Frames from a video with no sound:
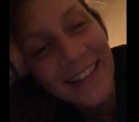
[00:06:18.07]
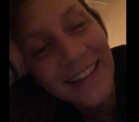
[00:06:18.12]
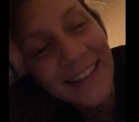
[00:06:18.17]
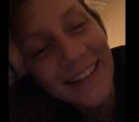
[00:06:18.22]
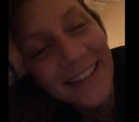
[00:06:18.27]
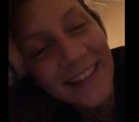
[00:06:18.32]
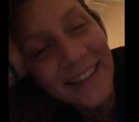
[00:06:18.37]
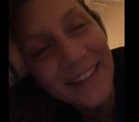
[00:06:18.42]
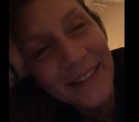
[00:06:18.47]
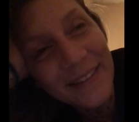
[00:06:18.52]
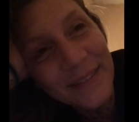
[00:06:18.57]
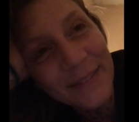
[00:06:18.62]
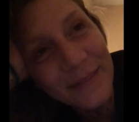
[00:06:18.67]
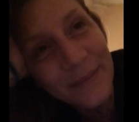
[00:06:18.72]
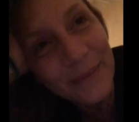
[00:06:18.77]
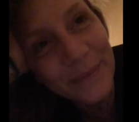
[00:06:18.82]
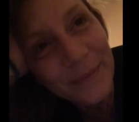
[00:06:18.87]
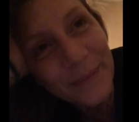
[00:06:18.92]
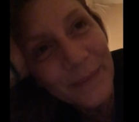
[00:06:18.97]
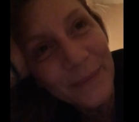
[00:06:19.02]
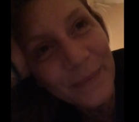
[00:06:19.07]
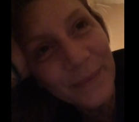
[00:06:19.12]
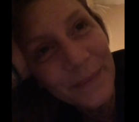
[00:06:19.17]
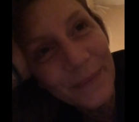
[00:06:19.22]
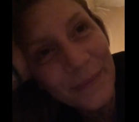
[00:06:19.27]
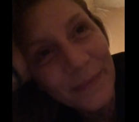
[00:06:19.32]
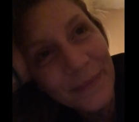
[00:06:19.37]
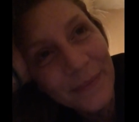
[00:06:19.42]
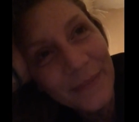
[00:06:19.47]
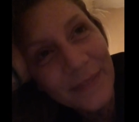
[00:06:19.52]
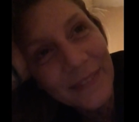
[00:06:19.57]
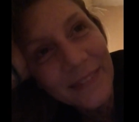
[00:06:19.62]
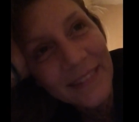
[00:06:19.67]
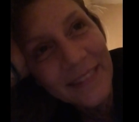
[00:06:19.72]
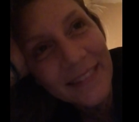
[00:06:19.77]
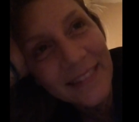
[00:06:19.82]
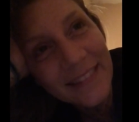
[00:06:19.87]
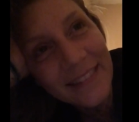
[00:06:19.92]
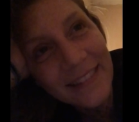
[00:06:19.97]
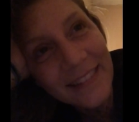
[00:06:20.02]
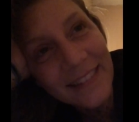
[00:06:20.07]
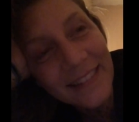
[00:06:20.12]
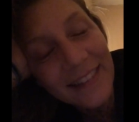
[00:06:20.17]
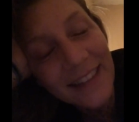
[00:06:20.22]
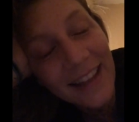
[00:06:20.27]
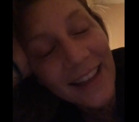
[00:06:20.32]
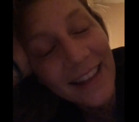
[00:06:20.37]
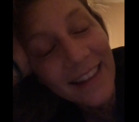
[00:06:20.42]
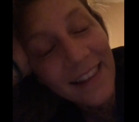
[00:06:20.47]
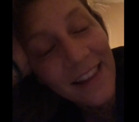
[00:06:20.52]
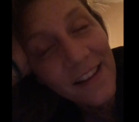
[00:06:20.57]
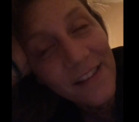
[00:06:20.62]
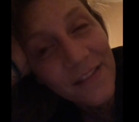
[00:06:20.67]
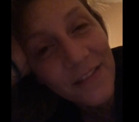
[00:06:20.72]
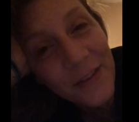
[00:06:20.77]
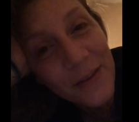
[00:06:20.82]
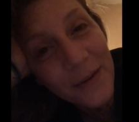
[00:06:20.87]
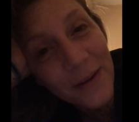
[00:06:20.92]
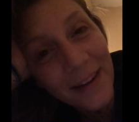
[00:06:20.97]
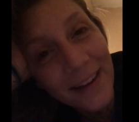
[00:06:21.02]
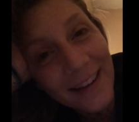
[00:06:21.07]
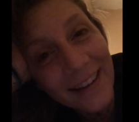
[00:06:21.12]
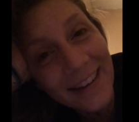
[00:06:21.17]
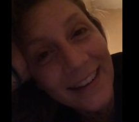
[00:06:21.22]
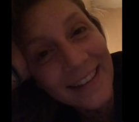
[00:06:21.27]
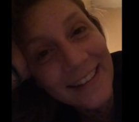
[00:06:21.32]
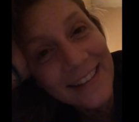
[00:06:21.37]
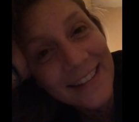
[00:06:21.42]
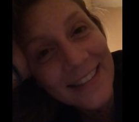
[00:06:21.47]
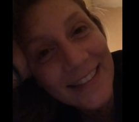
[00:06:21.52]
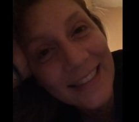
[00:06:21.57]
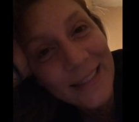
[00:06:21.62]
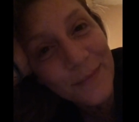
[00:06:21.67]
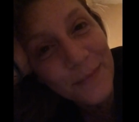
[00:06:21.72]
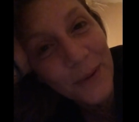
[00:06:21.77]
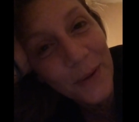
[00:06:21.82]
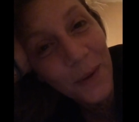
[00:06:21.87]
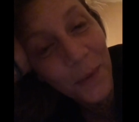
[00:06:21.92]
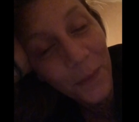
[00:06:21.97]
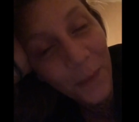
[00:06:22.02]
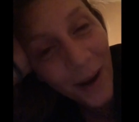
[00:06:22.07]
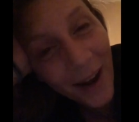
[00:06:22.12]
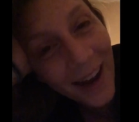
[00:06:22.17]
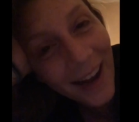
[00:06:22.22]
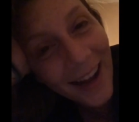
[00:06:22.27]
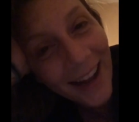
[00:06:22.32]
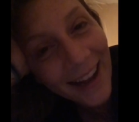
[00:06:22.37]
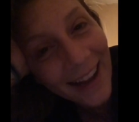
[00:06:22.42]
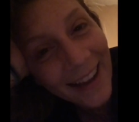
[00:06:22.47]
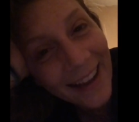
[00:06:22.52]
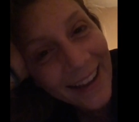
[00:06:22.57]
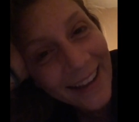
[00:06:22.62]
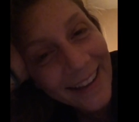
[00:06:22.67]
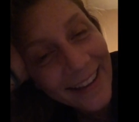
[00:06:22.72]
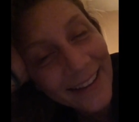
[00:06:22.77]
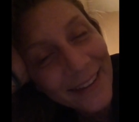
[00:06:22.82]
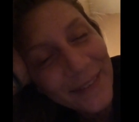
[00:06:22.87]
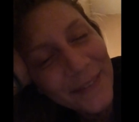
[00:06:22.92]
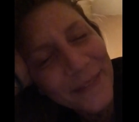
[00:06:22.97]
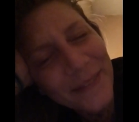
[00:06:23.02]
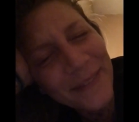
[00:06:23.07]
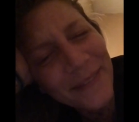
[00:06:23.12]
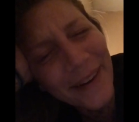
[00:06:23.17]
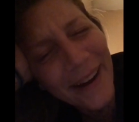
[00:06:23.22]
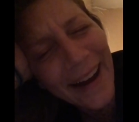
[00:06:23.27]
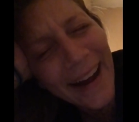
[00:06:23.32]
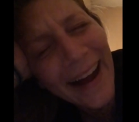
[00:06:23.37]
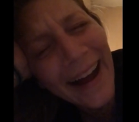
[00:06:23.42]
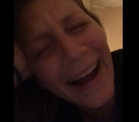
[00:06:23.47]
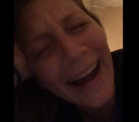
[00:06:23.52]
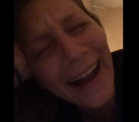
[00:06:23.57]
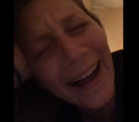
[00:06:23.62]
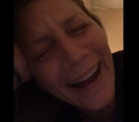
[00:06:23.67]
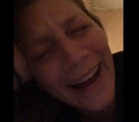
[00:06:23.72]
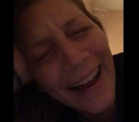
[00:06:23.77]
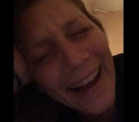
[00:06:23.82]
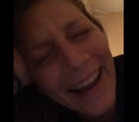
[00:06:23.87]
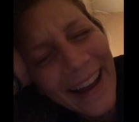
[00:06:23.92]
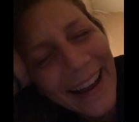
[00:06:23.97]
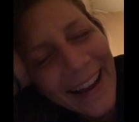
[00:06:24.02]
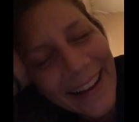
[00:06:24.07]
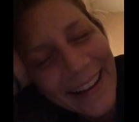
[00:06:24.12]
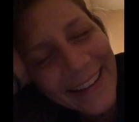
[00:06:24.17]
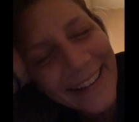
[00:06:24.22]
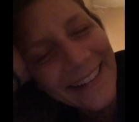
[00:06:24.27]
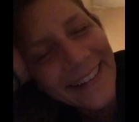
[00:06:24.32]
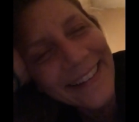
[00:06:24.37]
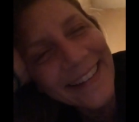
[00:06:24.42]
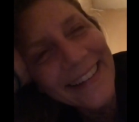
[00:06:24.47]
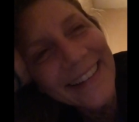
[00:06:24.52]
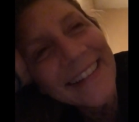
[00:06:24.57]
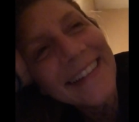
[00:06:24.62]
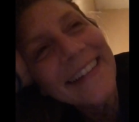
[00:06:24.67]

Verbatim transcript: Um, I love you, Ernest, but why? Why?